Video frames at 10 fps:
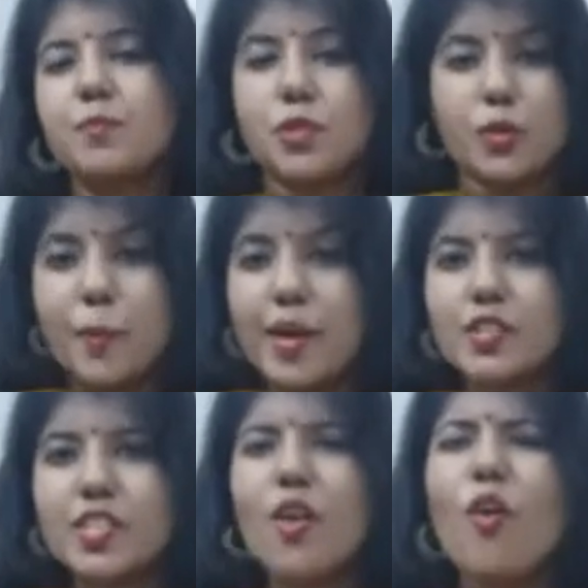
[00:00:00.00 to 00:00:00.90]

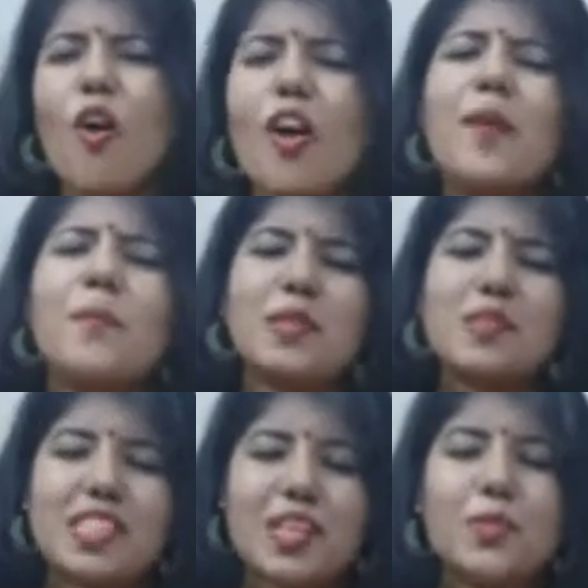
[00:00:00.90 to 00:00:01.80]
documentary or a
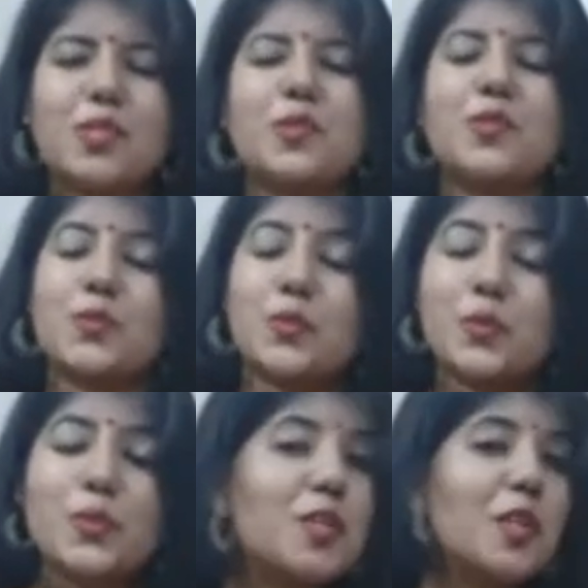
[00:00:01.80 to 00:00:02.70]
music which would
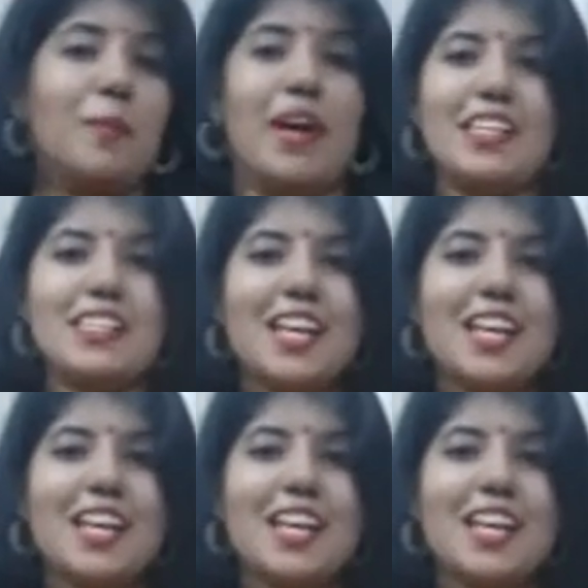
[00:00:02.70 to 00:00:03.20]
soothe your mind?